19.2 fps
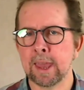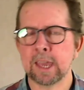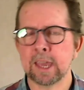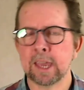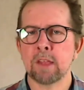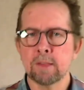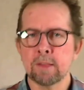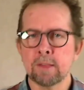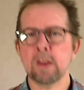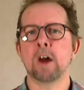I
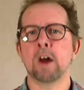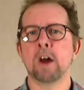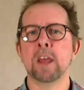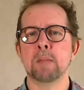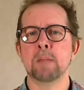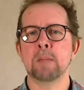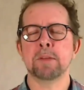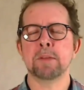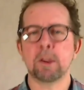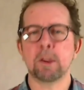can sit on
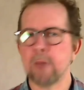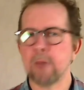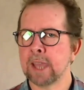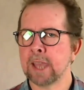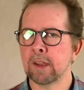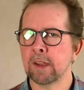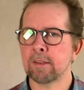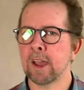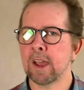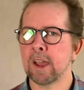it, but the dragon
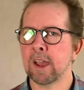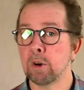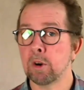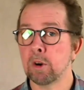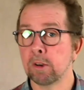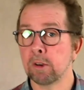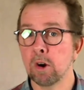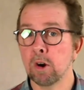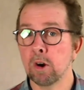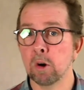decides where to
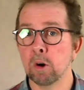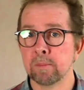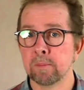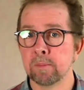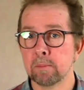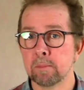go.